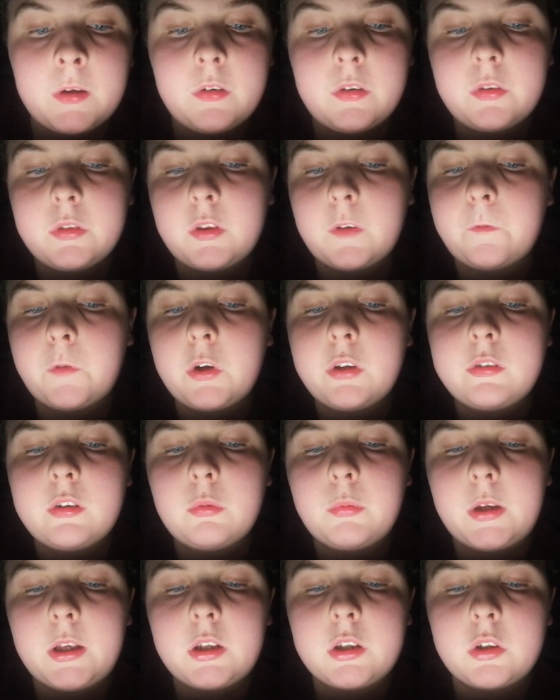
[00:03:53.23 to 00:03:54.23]
The freezing
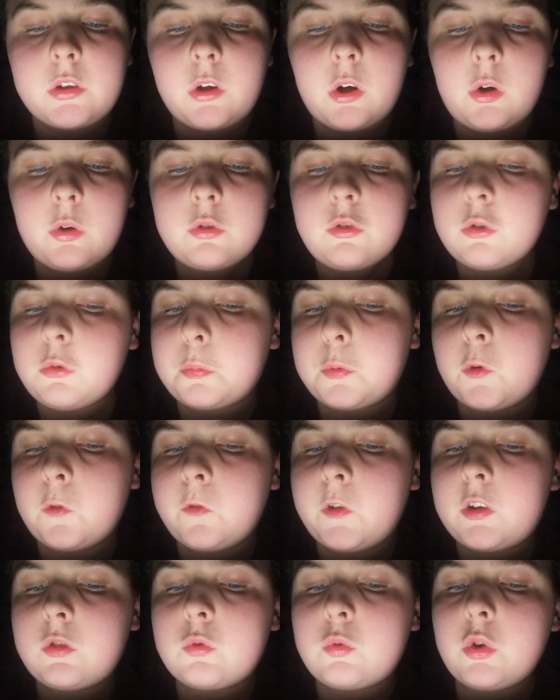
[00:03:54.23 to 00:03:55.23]
rain can also prove
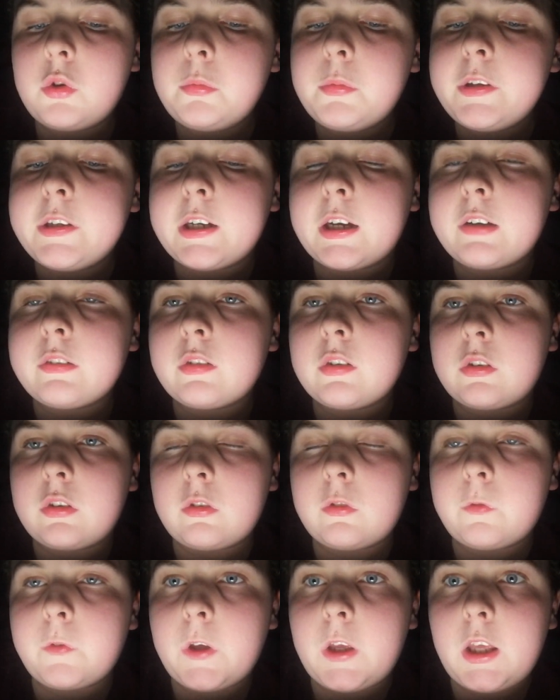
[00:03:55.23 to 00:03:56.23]
extremely hazardous
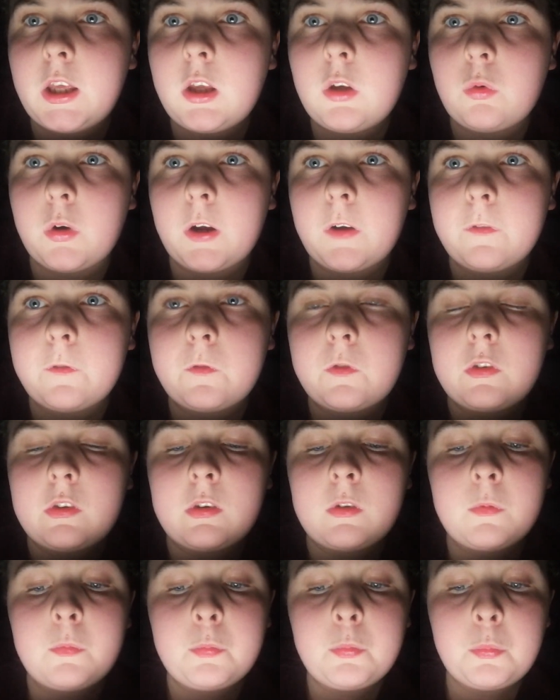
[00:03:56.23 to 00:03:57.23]
for aircrafts.
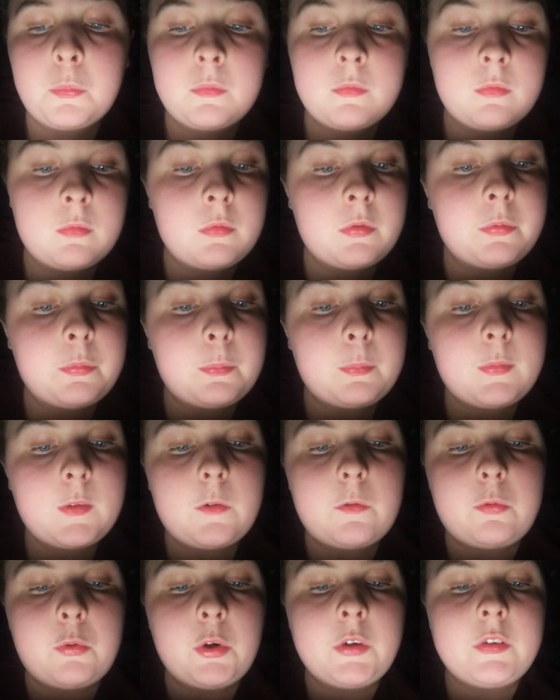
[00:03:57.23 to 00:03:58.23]

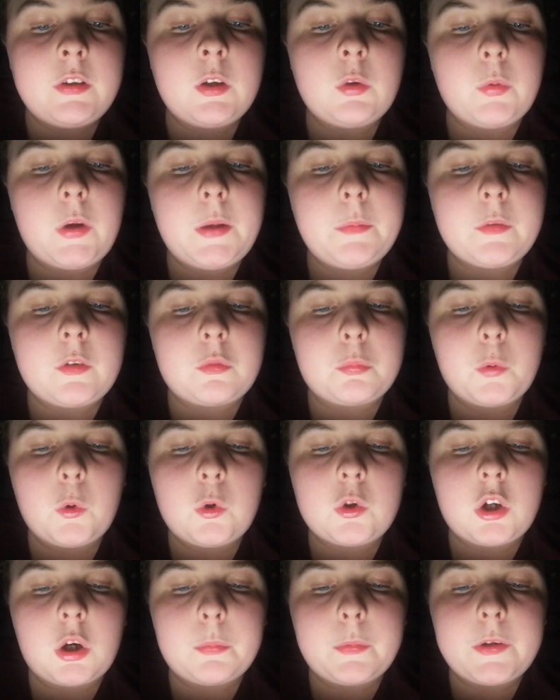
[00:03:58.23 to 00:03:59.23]
Freezing rain is more
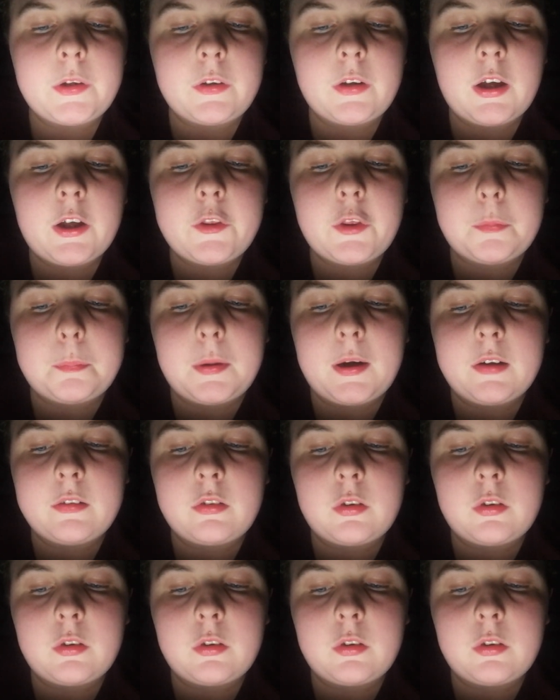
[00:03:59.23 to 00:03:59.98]
common in other parts of